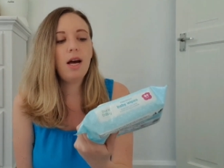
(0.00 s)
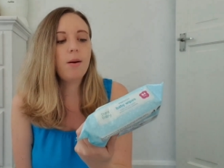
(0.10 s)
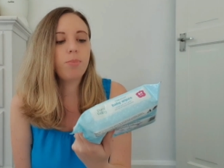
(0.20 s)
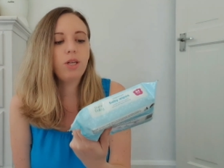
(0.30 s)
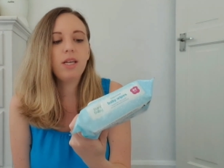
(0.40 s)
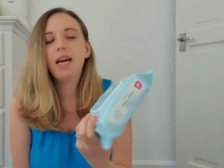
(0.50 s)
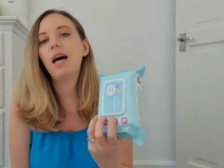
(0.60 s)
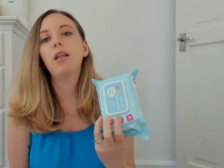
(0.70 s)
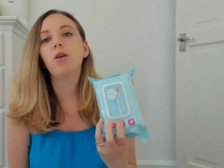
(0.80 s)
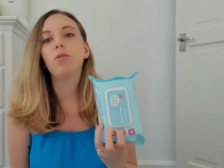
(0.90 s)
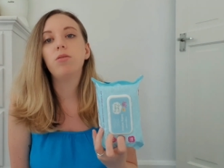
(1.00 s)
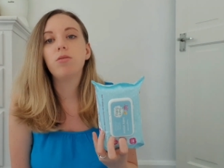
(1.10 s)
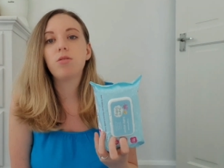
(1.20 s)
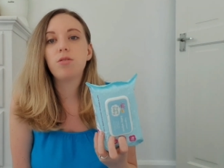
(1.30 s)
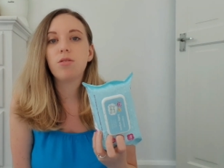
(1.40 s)
But you can get
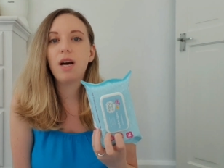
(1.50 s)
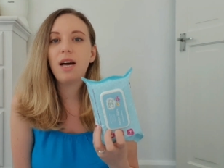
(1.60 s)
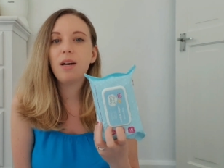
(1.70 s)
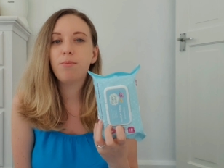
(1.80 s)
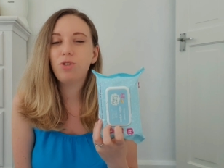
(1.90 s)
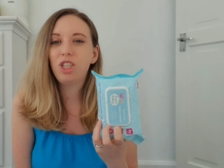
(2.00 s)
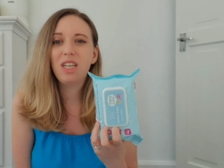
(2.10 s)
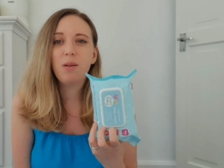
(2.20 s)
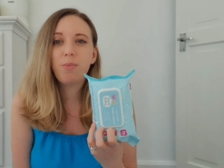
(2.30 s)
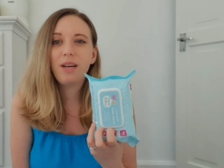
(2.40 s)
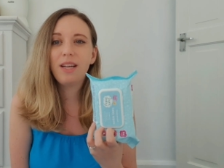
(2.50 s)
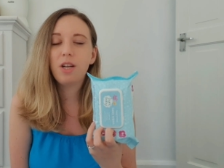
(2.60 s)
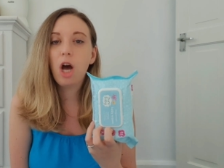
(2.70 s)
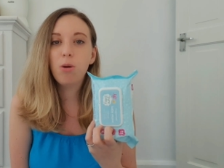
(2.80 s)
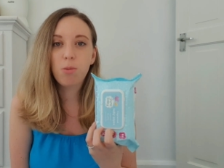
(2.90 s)
loads cheap in
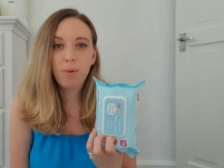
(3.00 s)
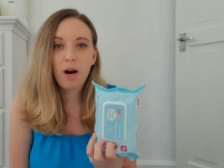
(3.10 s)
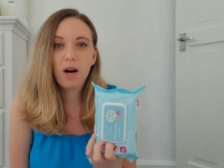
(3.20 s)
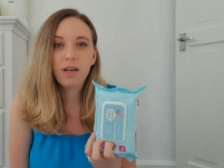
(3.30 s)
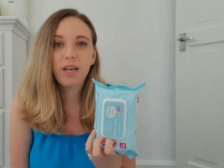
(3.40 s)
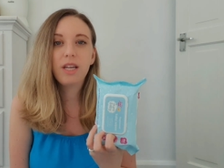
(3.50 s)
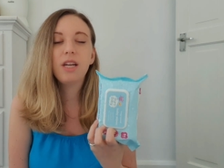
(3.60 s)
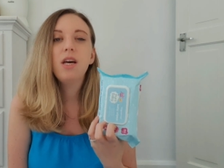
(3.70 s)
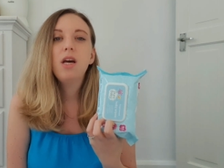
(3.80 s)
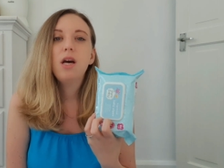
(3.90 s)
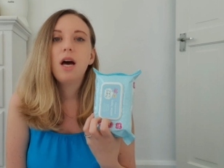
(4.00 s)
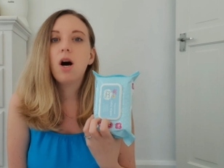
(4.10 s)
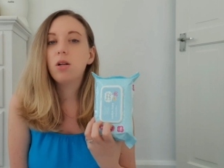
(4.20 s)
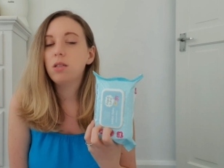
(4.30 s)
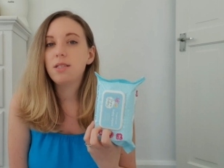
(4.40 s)
Home and Bargain,
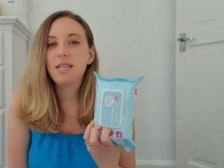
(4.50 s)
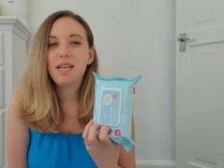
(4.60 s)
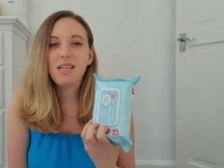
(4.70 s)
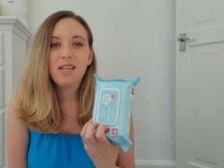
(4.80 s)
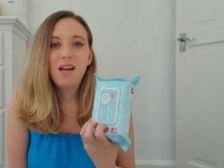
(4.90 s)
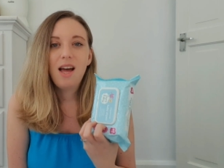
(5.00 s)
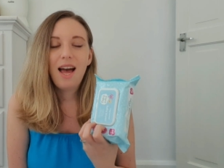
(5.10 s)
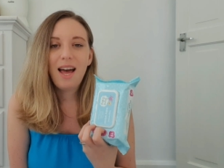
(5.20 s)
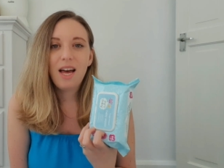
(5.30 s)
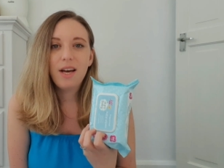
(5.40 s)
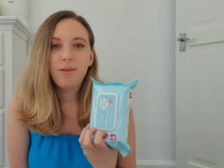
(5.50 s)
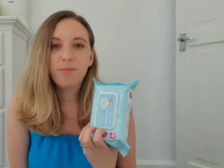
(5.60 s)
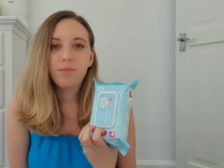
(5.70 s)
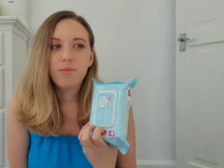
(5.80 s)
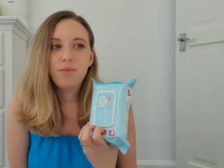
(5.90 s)
Aldi,
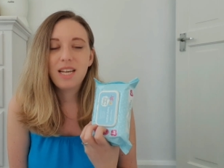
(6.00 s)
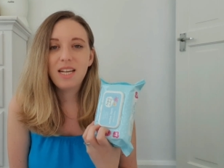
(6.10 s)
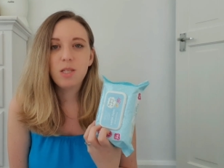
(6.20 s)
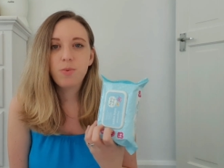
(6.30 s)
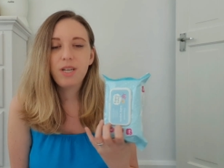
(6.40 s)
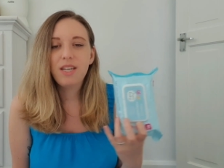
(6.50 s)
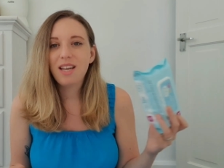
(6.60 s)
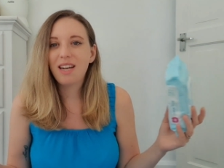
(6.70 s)
Sainsbury's,